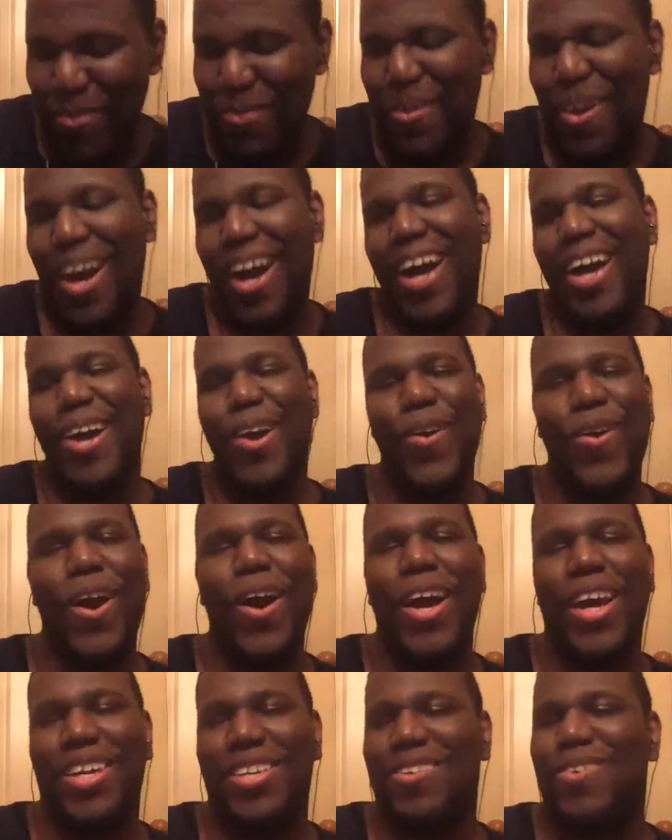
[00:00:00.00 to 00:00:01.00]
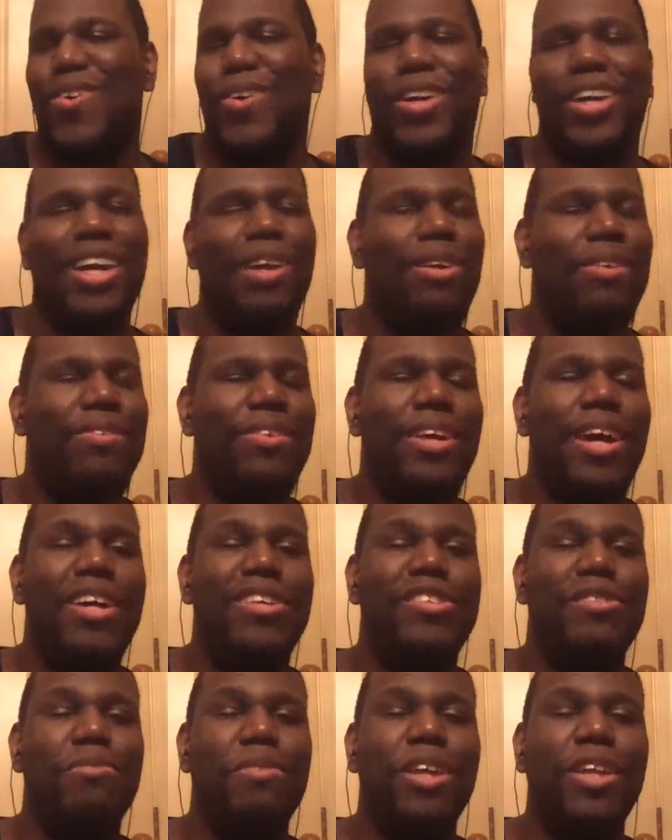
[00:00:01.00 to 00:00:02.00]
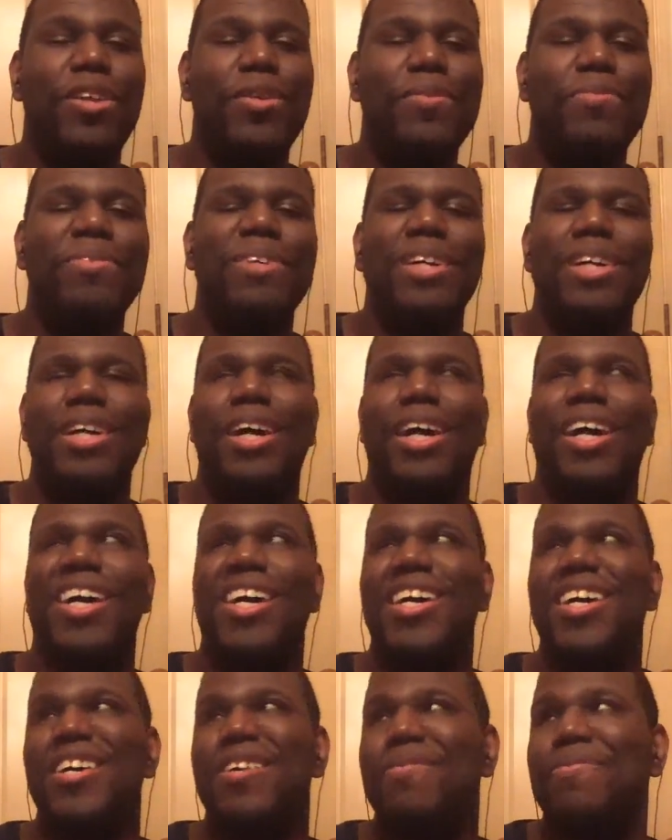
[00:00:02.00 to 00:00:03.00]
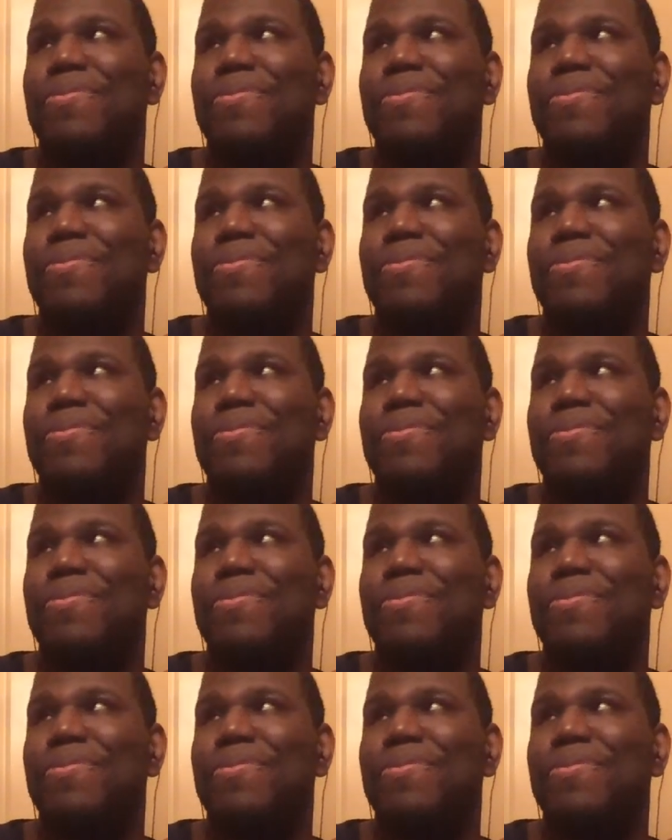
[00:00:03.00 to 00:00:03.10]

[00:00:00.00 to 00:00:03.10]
I can't wait for you guys to meet him. I